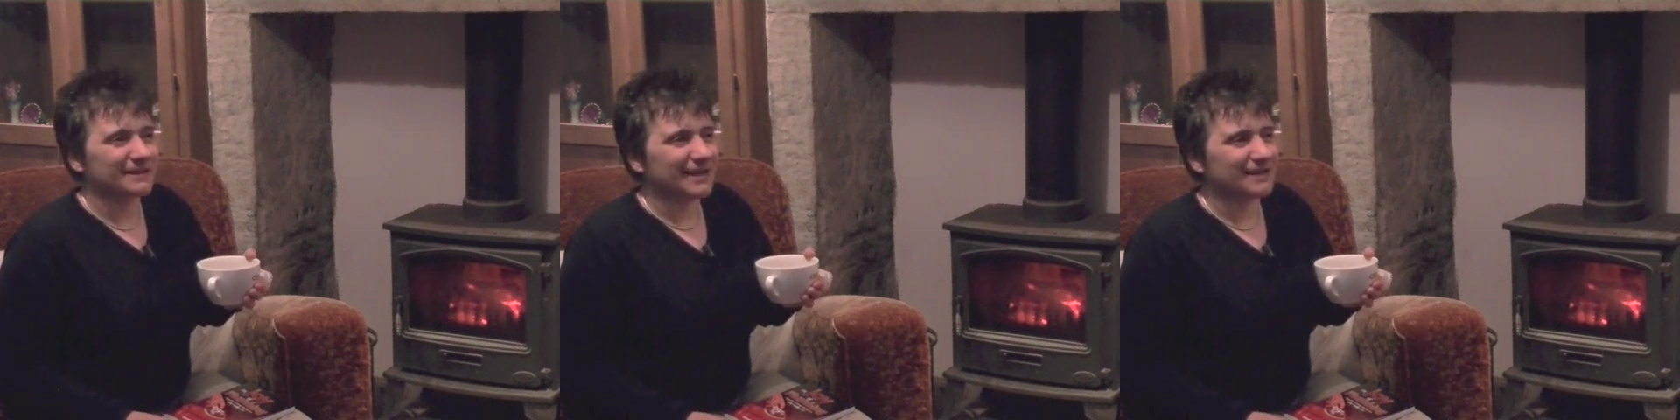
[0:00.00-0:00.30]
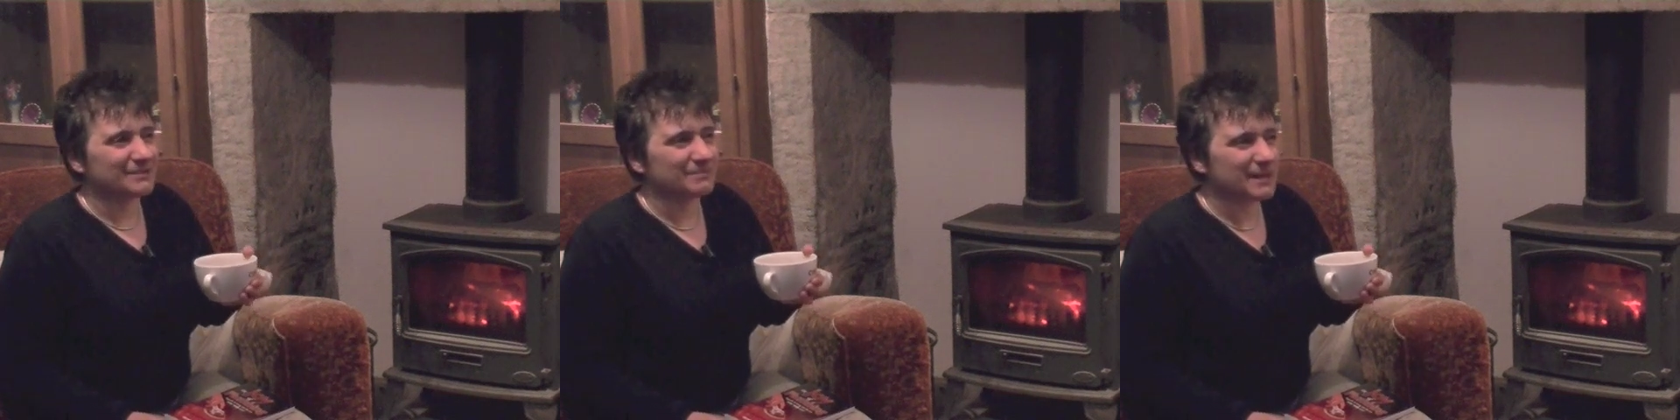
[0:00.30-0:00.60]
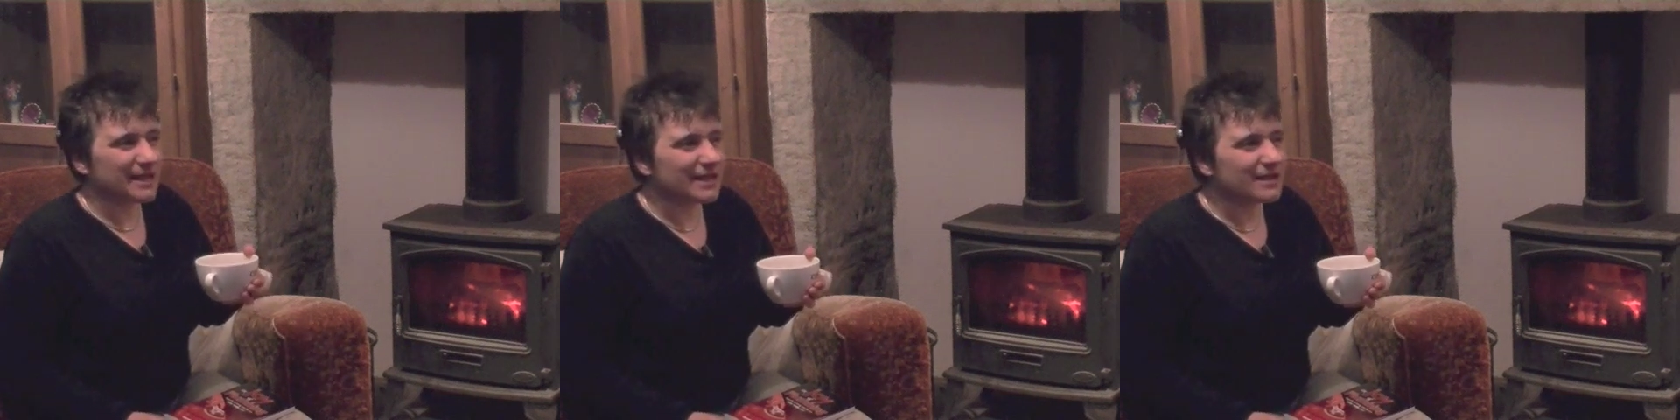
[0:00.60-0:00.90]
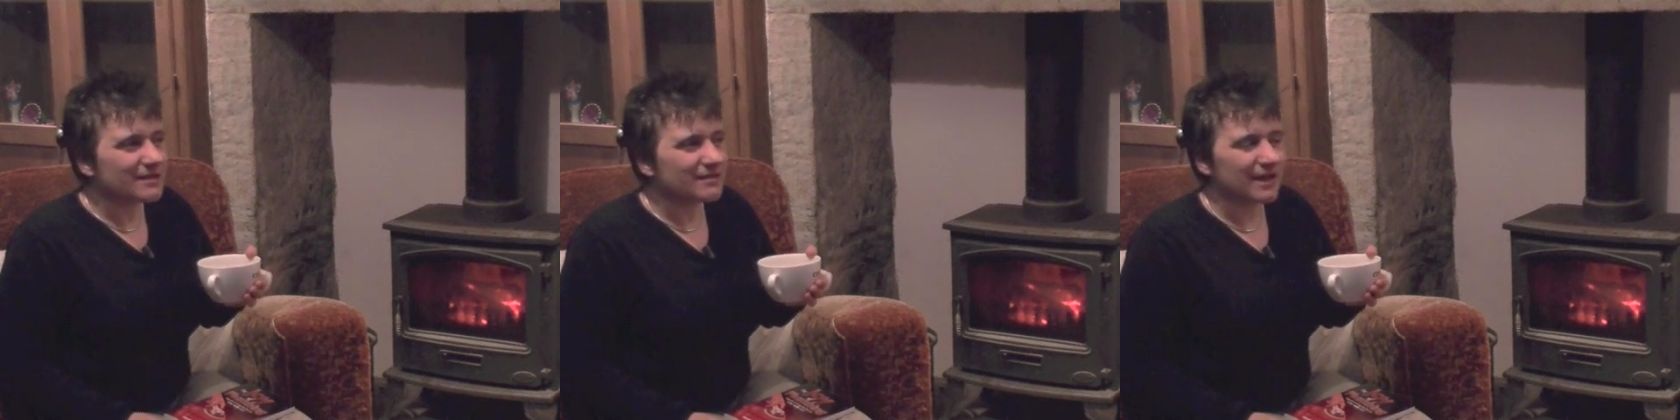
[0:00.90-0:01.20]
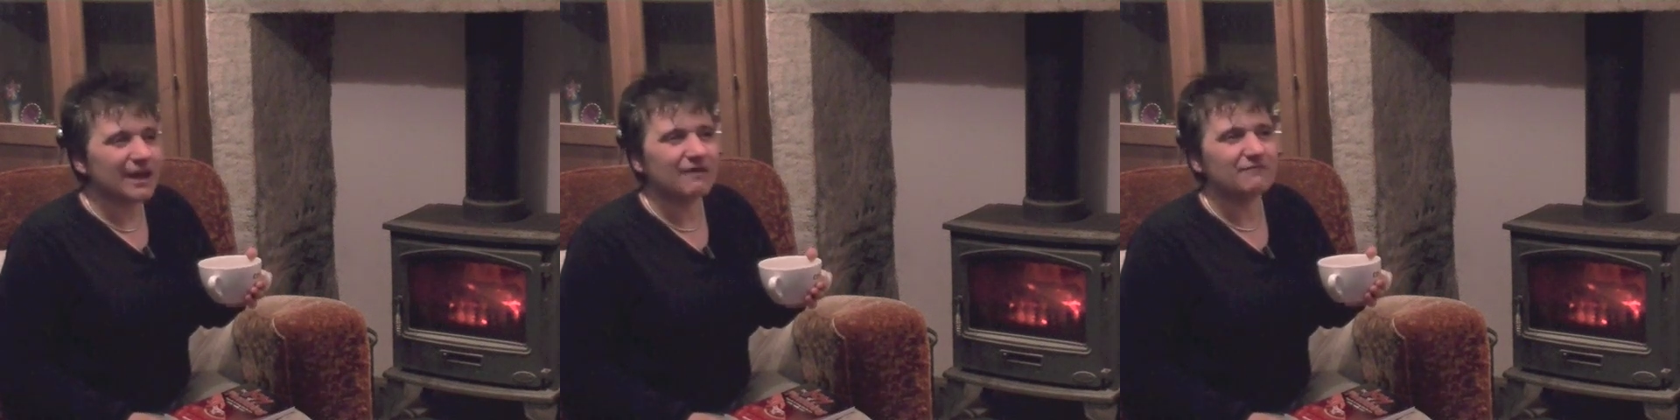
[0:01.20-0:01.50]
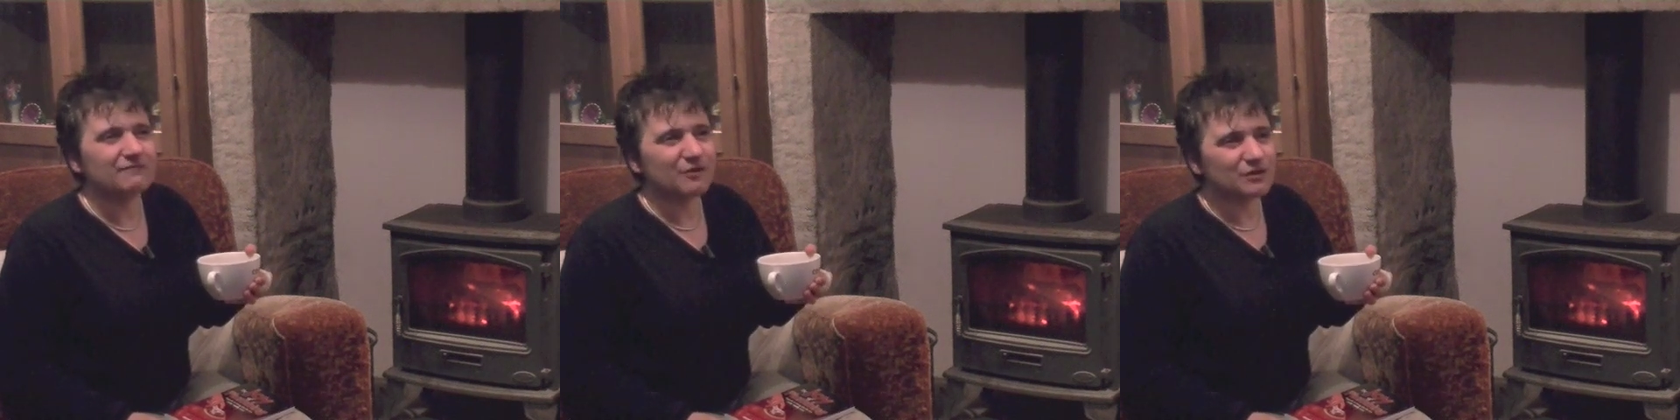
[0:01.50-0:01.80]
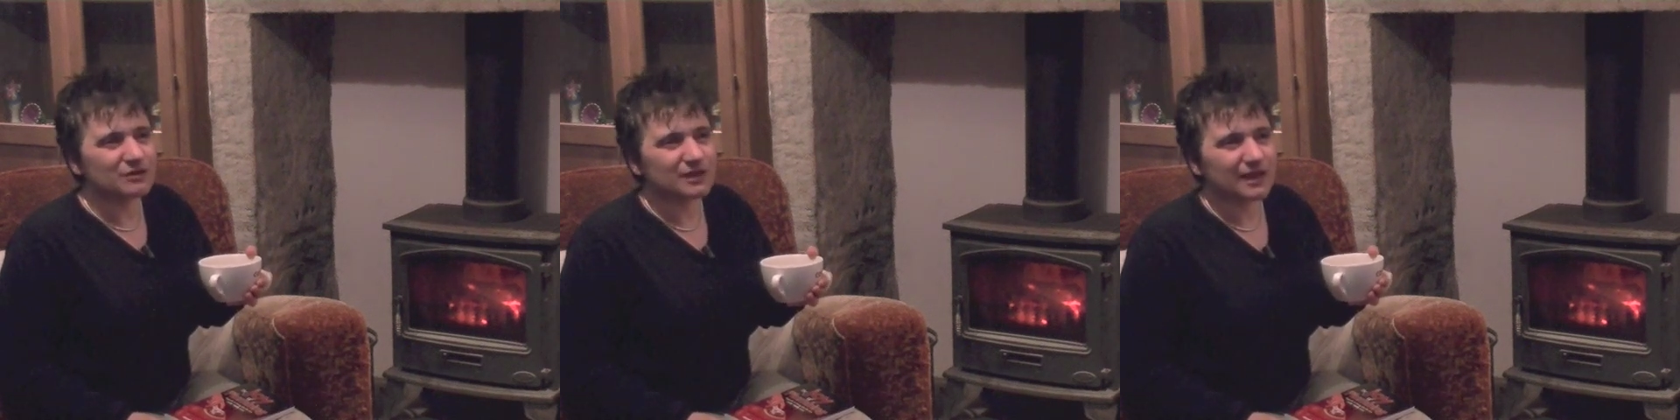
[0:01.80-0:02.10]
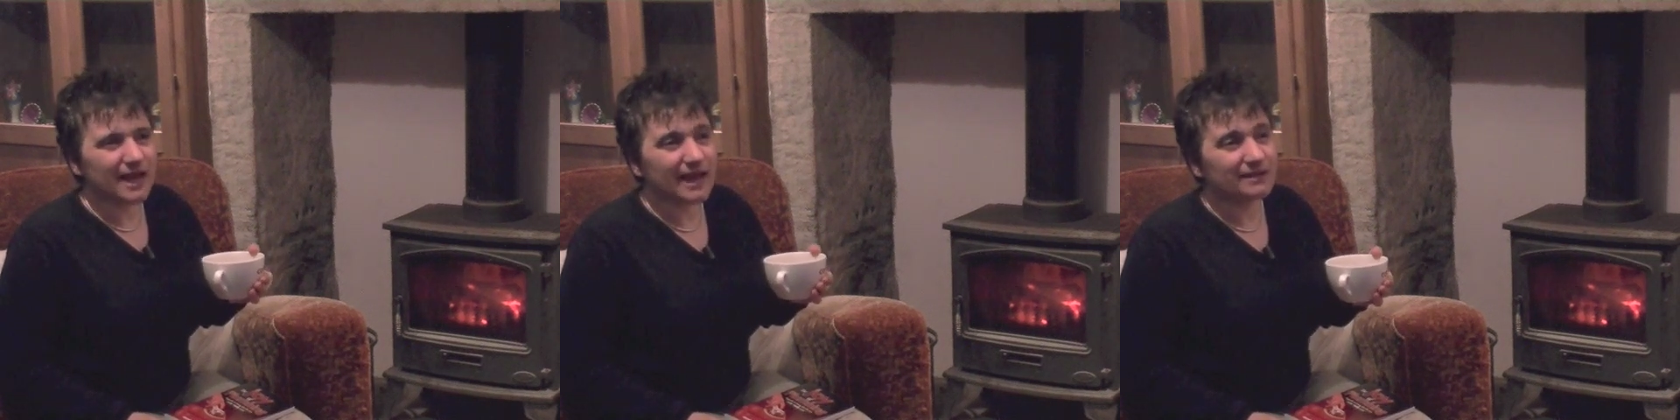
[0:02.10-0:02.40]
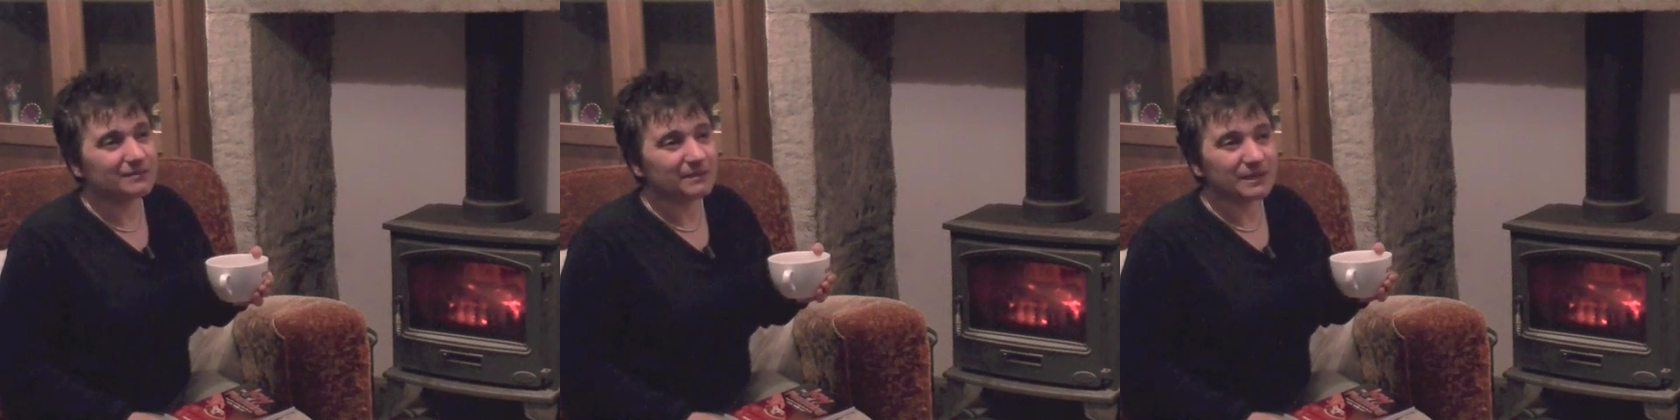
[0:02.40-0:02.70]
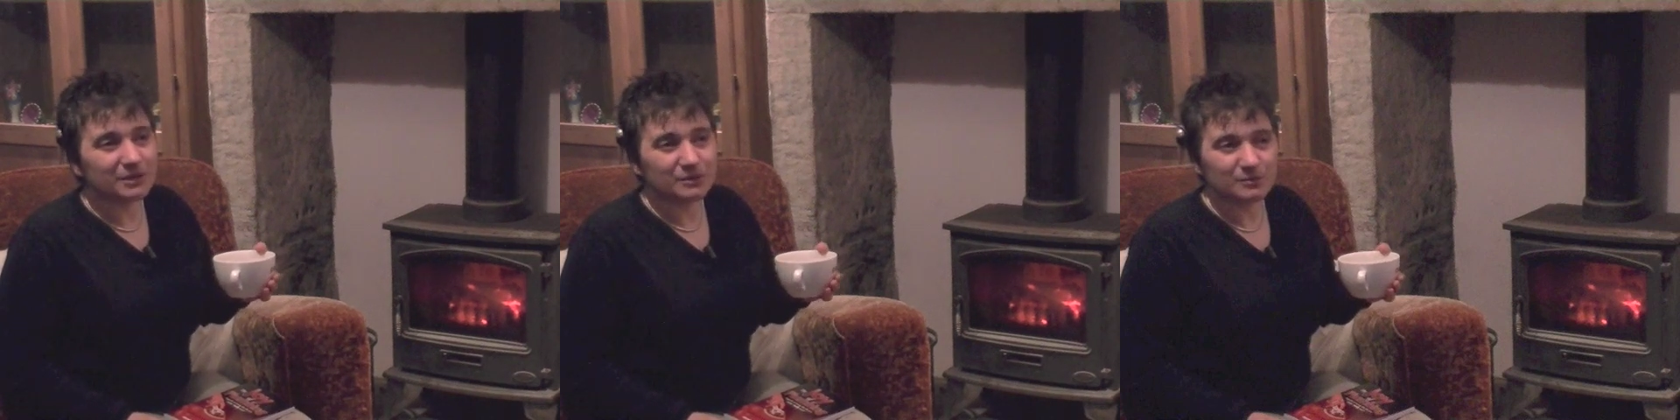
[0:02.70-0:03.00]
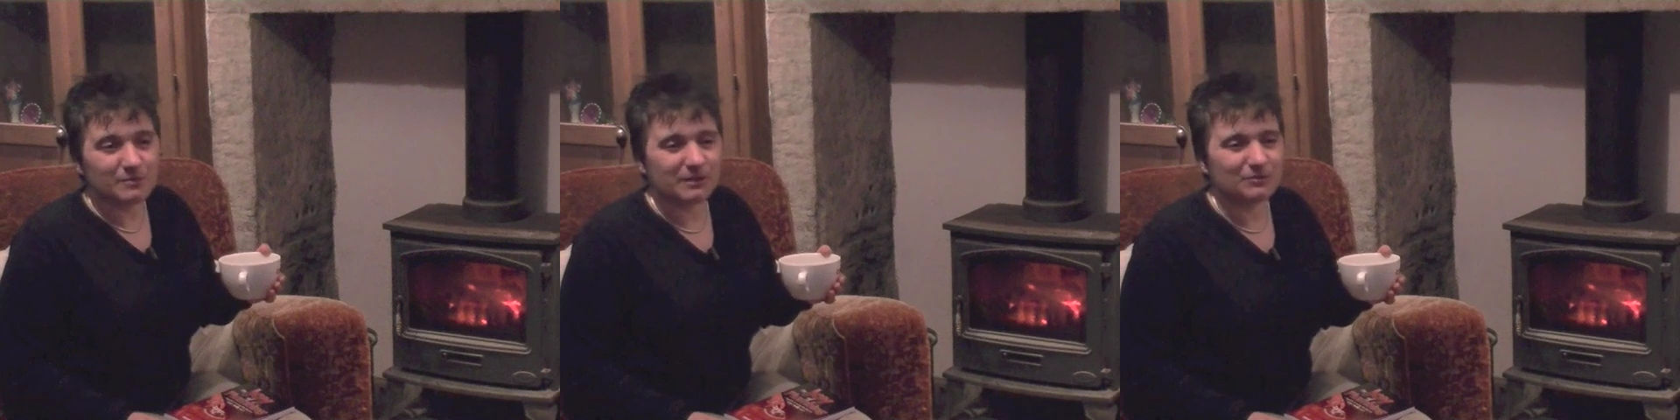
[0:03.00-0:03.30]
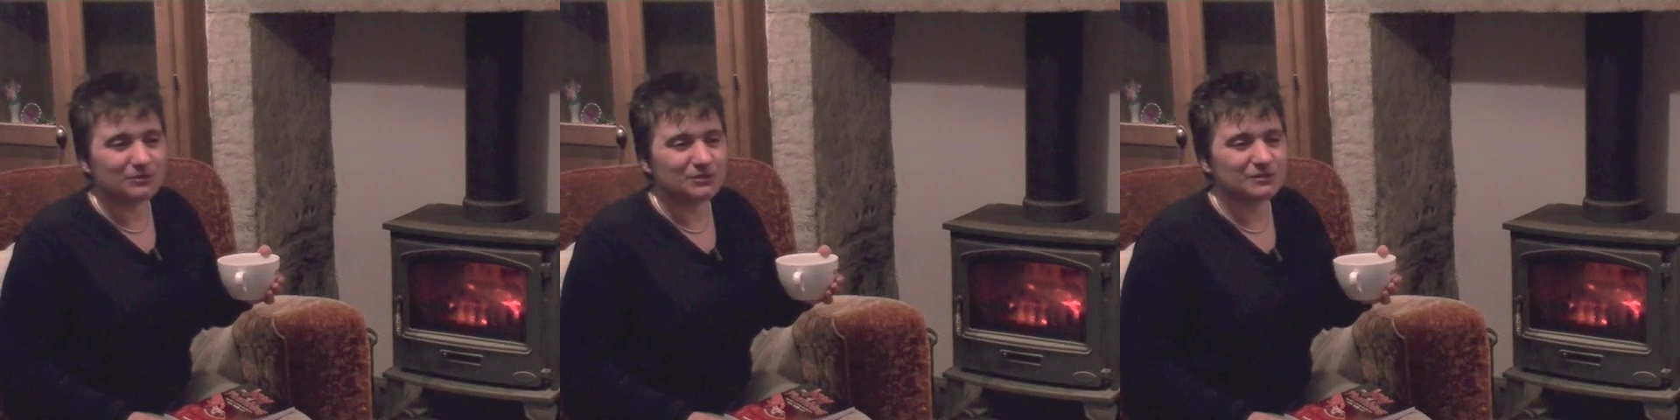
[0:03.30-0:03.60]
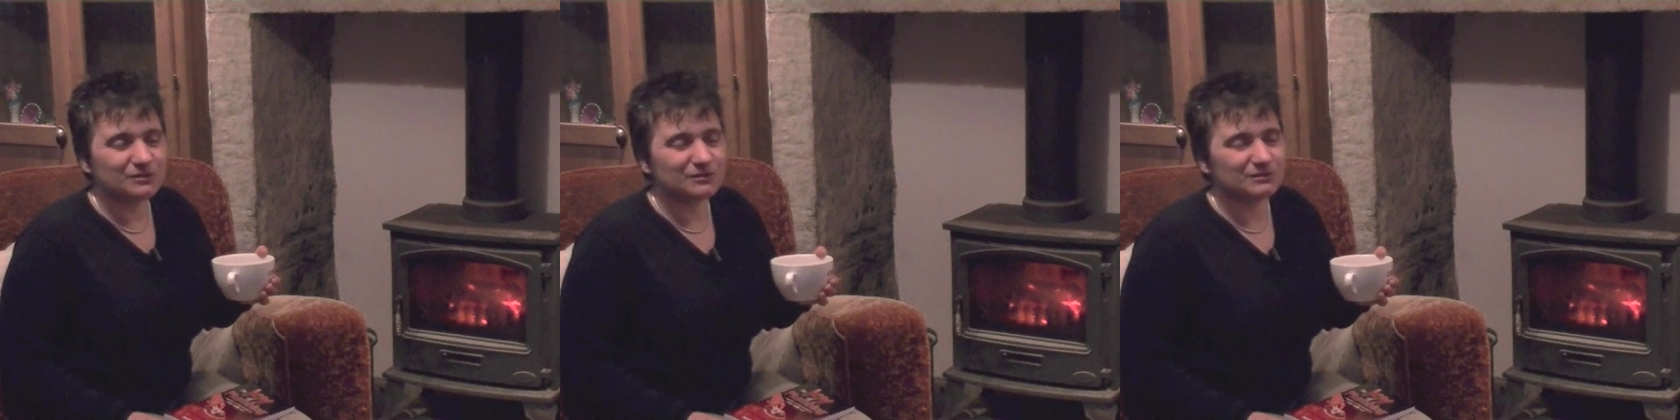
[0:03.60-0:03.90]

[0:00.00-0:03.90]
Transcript: And to be there firsthand and meet those women was,